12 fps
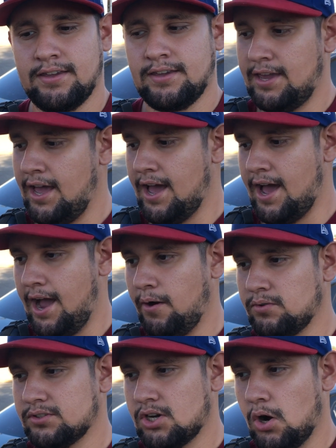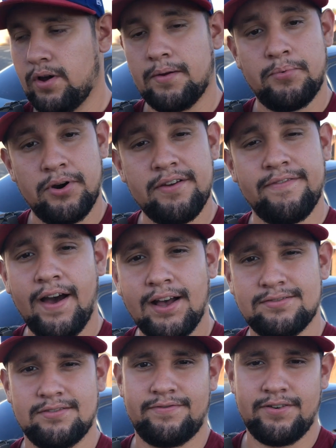yeah, I was going pretty
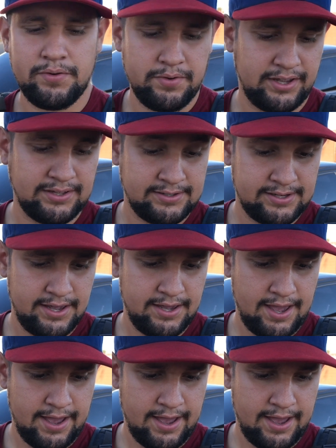fast on the freeway, you could say,